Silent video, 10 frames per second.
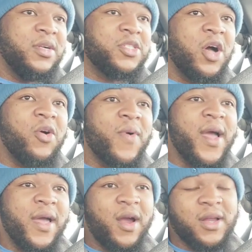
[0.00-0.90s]
So
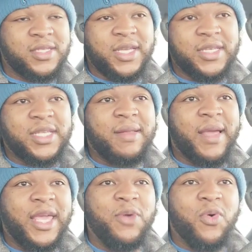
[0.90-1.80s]
Ryan Garcia seemed
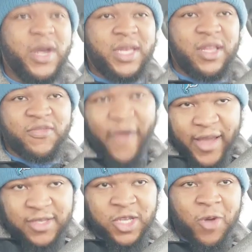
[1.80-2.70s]
like he wanted this
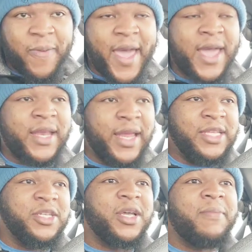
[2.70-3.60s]
fight so bad that he
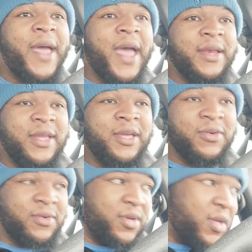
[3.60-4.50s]
took a bad
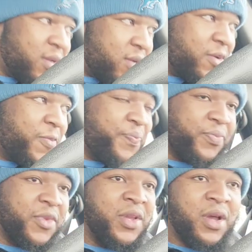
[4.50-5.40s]
deal.
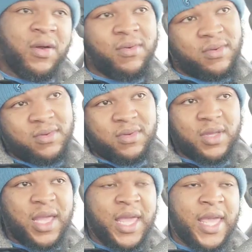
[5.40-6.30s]
You know,
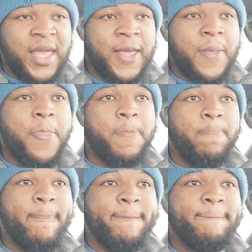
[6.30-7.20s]
and
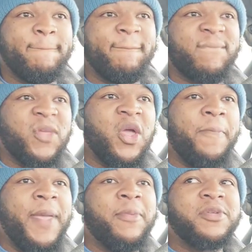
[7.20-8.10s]
you know,
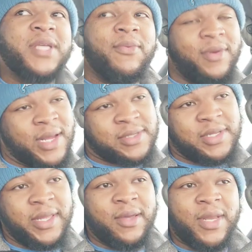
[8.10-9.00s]
people say, well, that's the
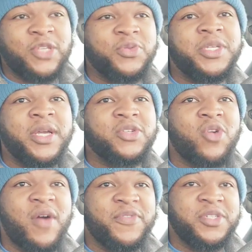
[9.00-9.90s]
deal. That's what Terrence
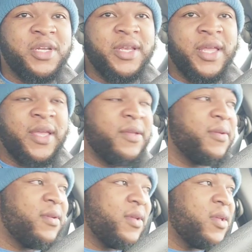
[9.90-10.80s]
Crawford should have did.
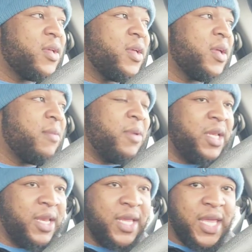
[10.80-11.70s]
But
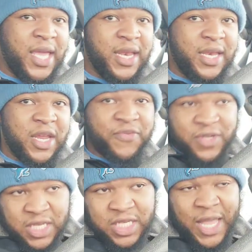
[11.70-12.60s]
then again, the
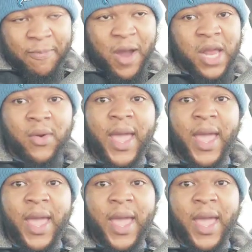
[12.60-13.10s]
difference is they probably don't